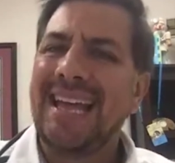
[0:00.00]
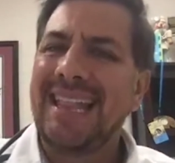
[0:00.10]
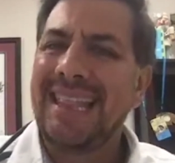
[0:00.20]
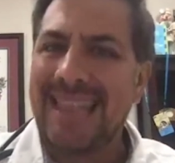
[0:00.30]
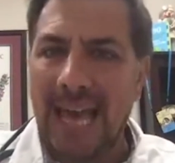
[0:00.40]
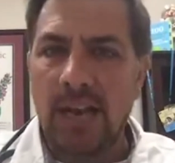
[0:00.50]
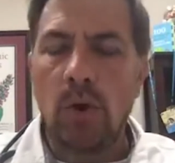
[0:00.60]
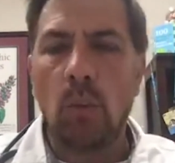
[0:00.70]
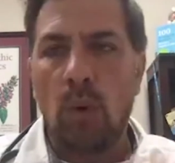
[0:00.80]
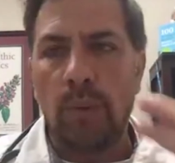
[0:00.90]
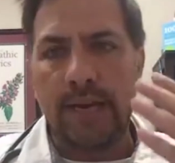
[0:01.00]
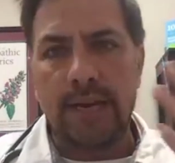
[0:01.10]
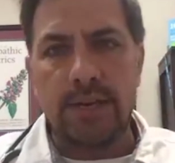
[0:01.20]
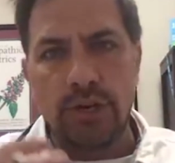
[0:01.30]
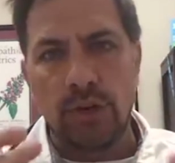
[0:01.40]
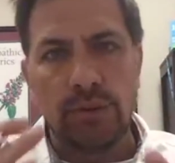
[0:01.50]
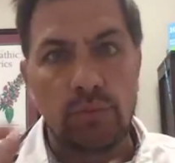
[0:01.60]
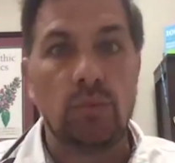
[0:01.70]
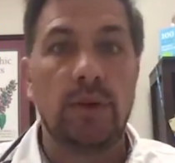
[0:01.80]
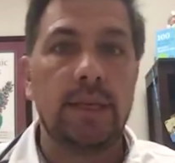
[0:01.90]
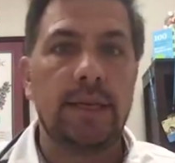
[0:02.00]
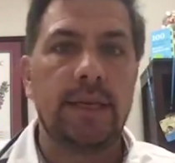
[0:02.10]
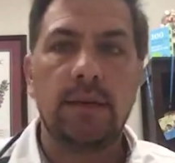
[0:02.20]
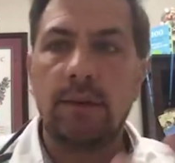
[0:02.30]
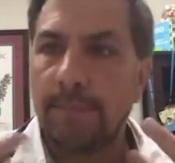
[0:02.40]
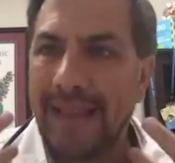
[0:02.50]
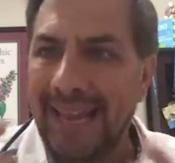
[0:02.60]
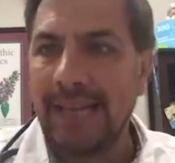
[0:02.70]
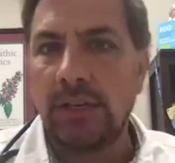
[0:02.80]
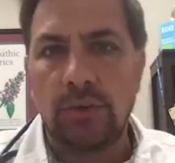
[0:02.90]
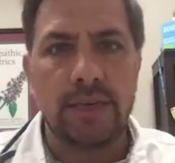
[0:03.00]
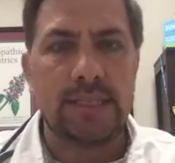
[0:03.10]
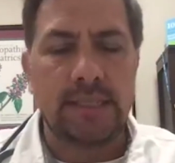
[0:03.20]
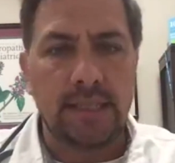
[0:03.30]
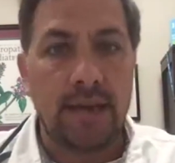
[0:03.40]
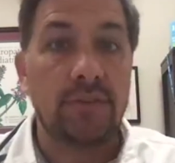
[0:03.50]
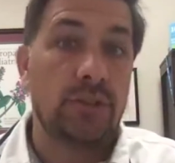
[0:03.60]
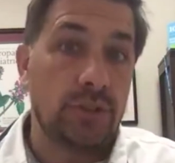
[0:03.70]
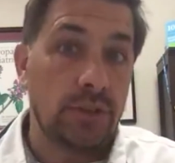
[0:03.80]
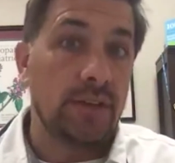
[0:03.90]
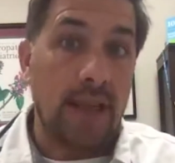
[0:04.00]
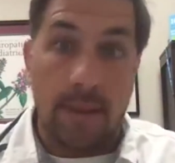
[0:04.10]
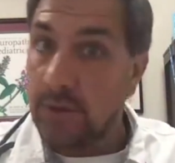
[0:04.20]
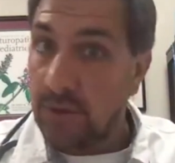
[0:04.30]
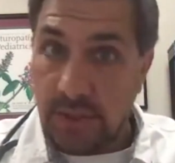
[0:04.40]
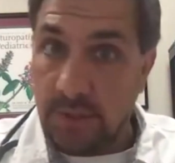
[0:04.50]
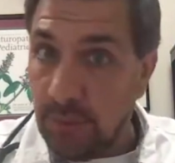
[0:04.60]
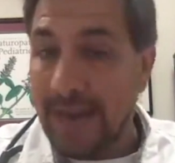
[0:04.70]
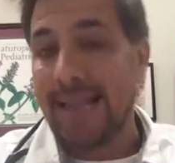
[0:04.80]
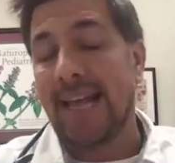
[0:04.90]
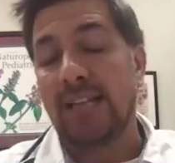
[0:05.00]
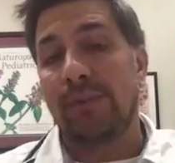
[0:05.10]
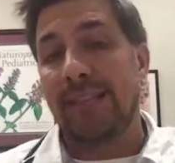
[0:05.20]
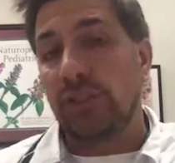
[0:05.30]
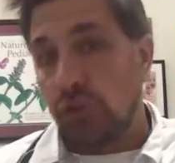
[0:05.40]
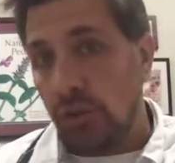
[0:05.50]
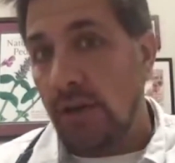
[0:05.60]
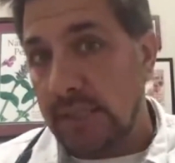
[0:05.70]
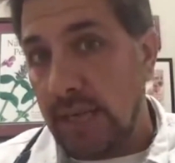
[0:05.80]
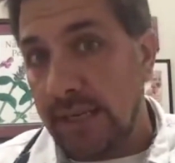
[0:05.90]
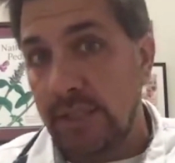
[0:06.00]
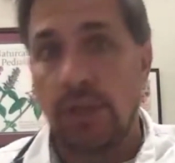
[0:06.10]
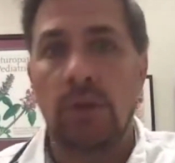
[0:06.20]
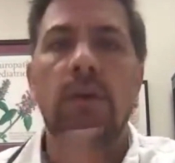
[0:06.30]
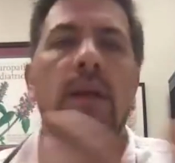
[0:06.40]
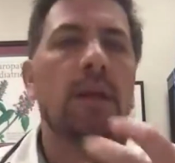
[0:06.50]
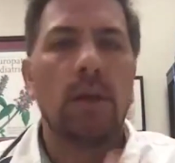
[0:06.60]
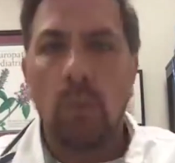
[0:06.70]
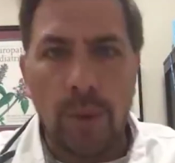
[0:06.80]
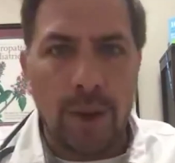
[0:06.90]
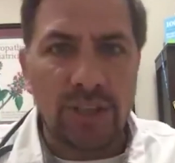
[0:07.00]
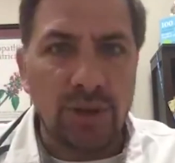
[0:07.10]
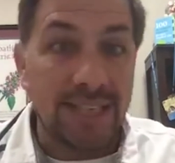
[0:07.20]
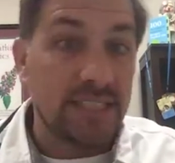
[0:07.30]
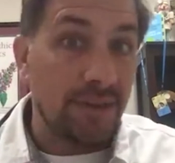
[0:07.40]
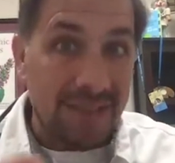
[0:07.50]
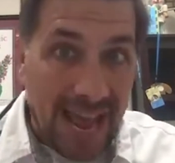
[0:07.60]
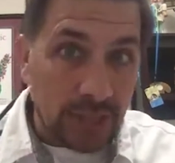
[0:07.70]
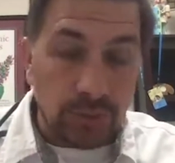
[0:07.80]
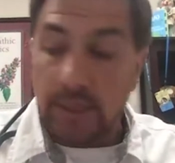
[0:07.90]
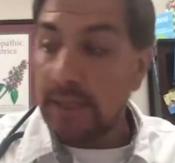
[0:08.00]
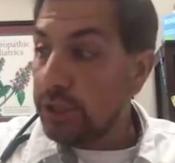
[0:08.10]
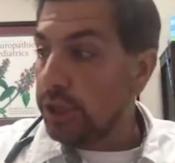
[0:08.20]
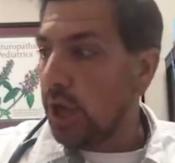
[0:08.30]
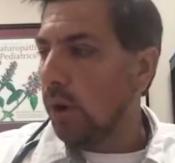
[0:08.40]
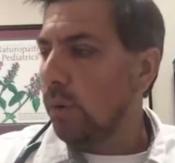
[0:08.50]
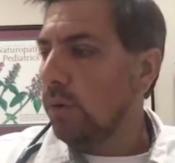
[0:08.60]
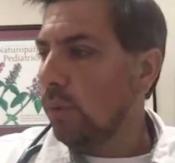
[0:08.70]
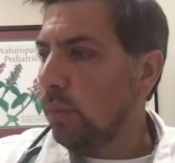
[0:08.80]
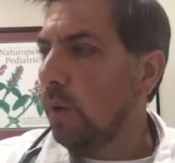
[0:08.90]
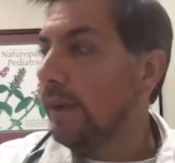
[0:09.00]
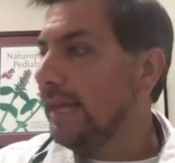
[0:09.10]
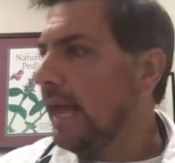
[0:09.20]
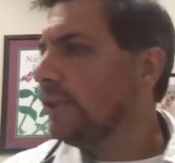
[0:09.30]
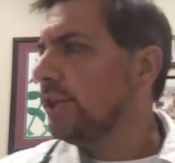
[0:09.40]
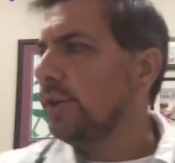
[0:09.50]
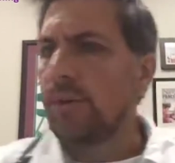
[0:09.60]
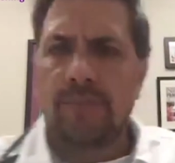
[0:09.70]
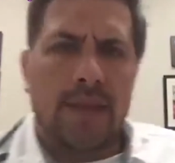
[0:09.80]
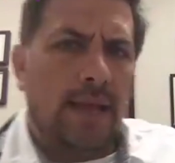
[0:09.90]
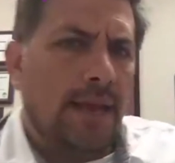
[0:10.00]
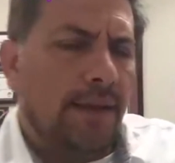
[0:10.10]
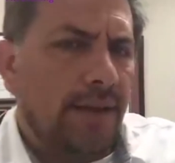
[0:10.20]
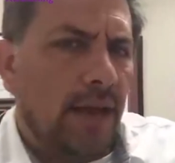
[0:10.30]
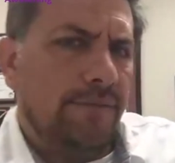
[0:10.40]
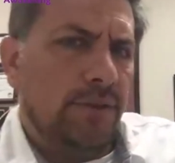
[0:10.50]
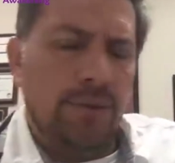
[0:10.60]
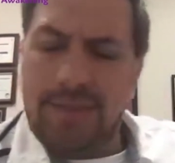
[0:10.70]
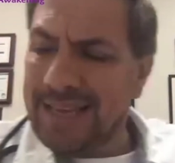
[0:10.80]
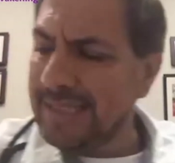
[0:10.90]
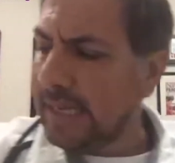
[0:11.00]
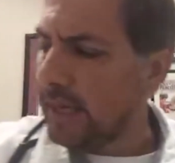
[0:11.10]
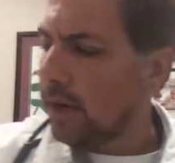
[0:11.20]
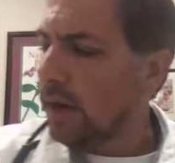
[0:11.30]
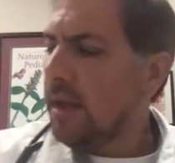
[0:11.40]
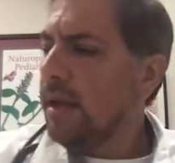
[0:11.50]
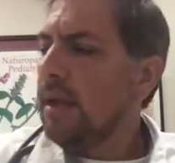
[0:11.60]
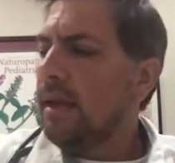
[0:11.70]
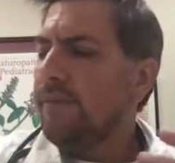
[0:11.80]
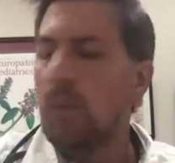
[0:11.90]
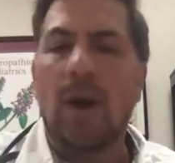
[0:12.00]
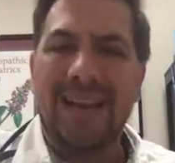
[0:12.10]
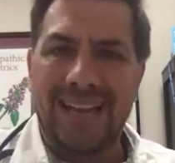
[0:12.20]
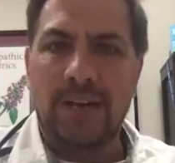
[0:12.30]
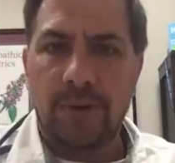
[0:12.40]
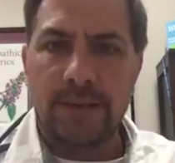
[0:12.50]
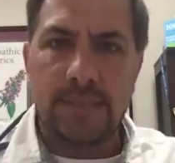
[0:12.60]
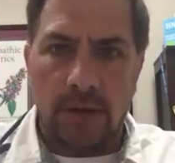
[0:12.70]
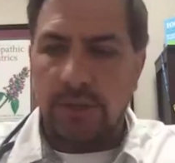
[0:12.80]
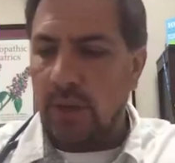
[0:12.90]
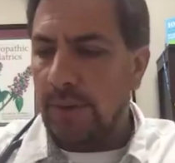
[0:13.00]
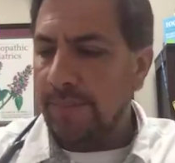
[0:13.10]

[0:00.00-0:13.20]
Then what we need to do is really increase the levels of certain chemicals in the brain, and that's what these drug studies do. We want to try stuff naturally. So what we can do, and I've got a few things here. If you want to increase serotonin,